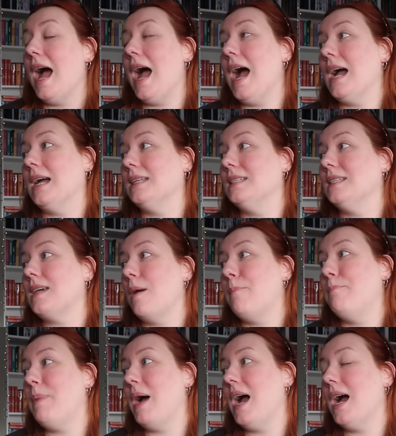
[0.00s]
And
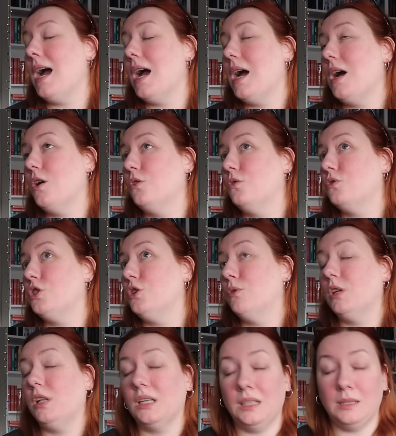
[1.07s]
about two
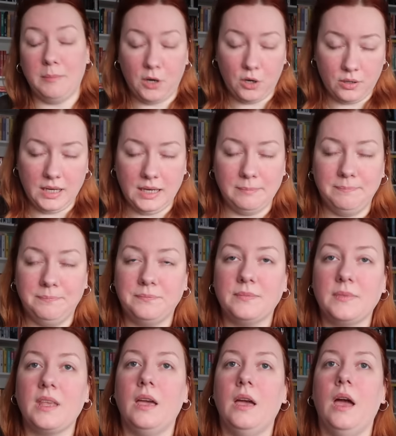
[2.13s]
o'clock in the morning,
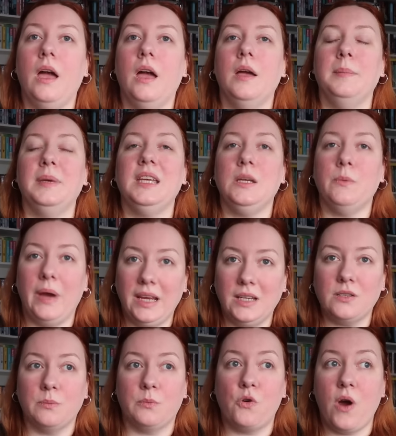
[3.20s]
um, he
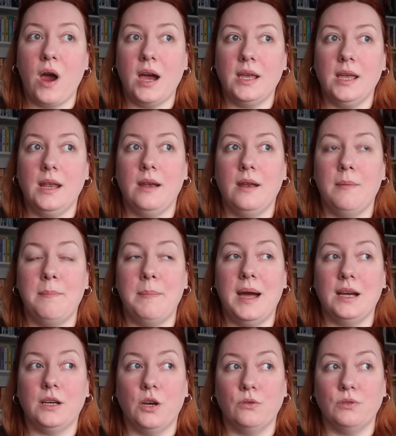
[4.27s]
wakes up crying.
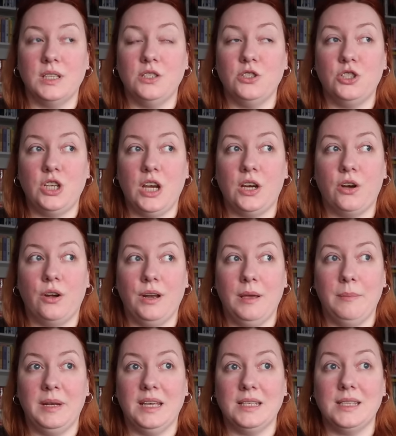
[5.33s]
Matt goes in to check on
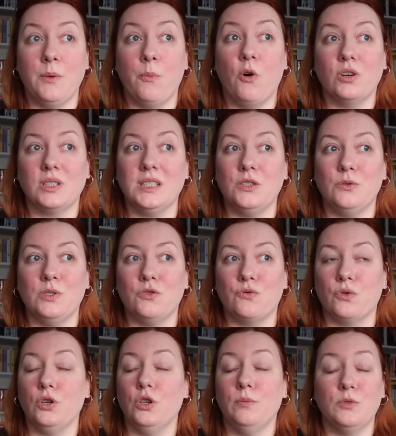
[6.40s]
him. And as he walks into his
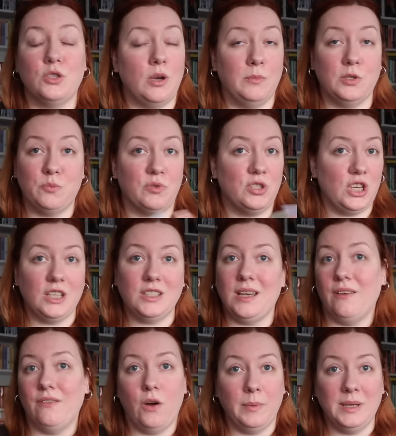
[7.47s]
room, Thomas
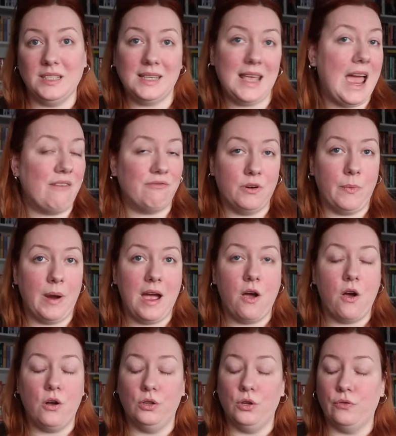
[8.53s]
projectile vomits everywhere,
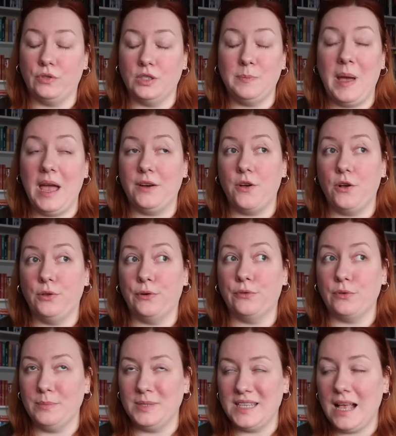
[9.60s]
all over his bed, all
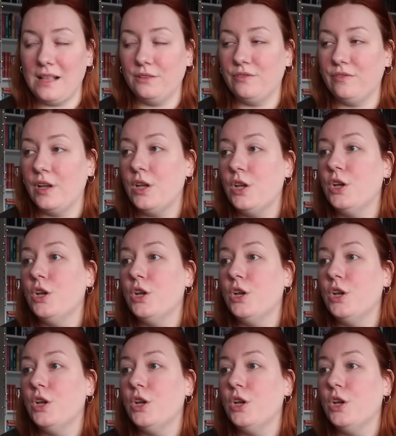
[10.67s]
over himself.